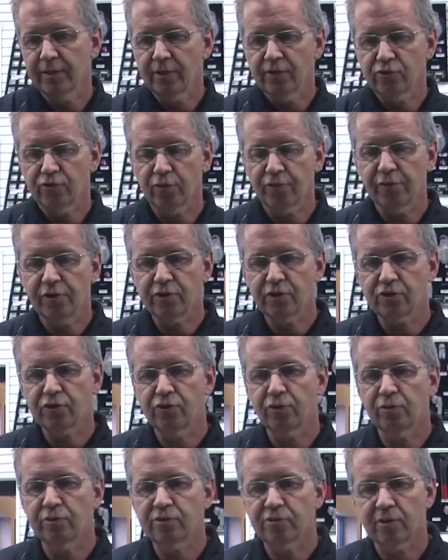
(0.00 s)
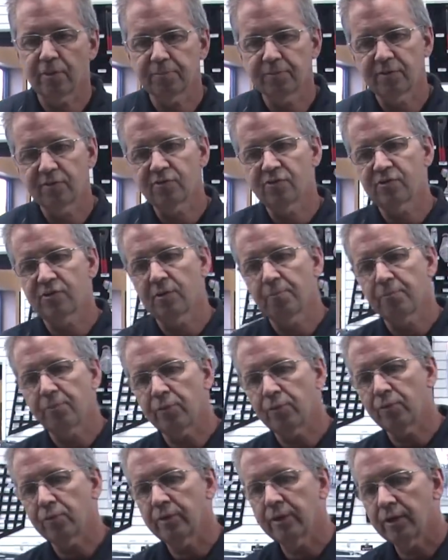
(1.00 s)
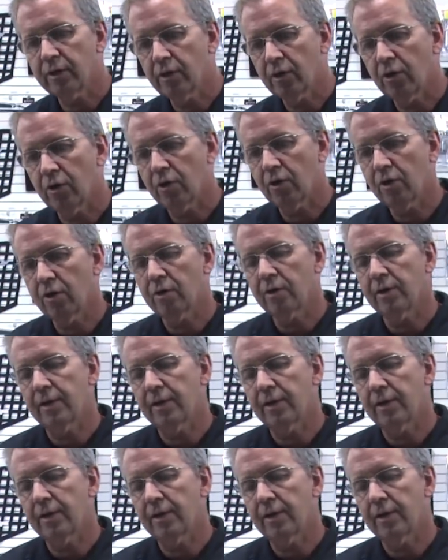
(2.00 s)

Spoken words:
So if you're just doing something simple in a car,